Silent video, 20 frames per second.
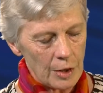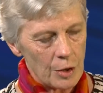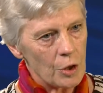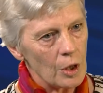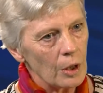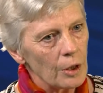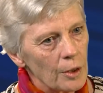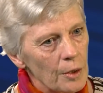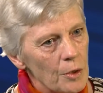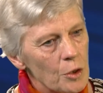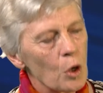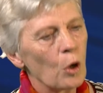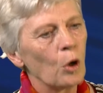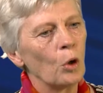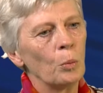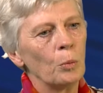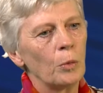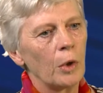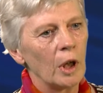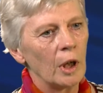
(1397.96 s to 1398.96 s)
children's
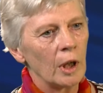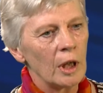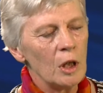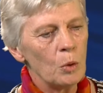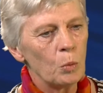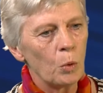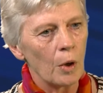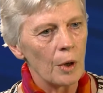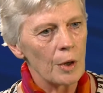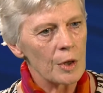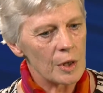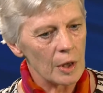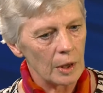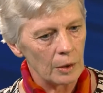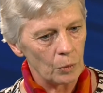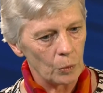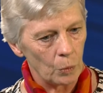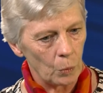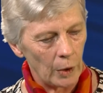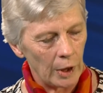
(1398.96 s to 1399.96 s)
home where he was
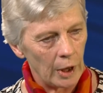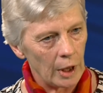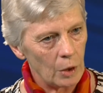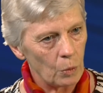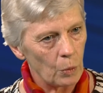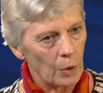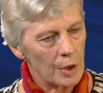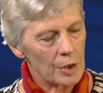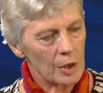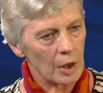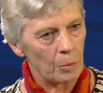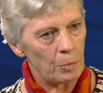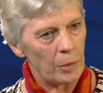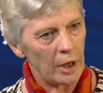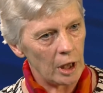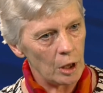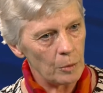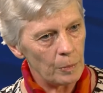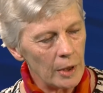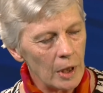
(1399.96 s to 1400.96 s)
when he was a
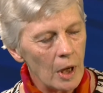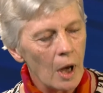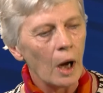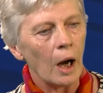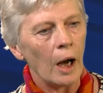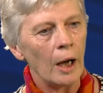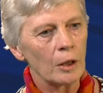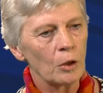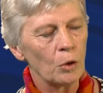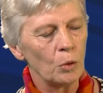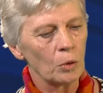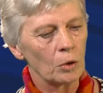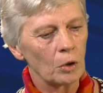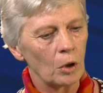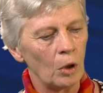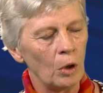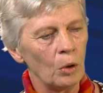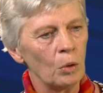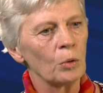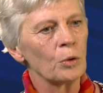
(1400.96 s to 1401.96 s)
baby, I could
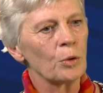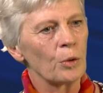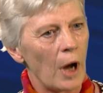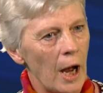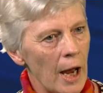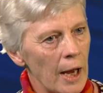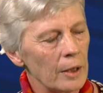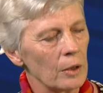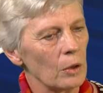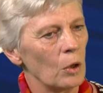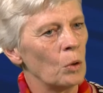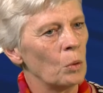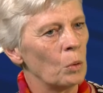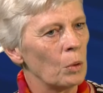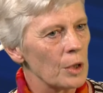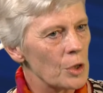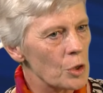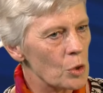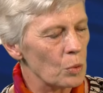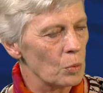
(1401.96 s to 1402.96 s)
go right
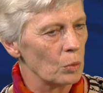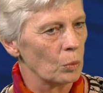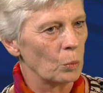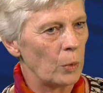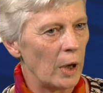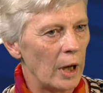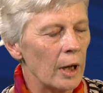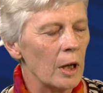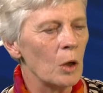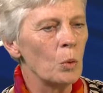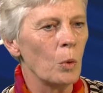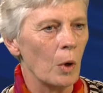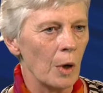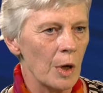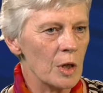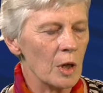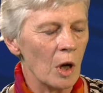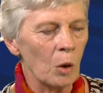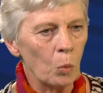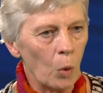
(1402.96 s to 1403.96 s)
over to where he
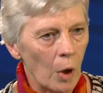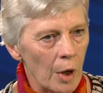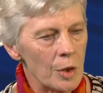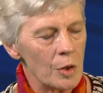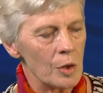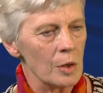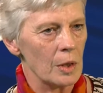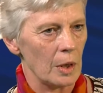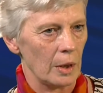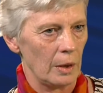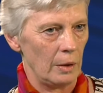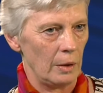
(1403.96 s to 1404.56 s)
was. I wasn't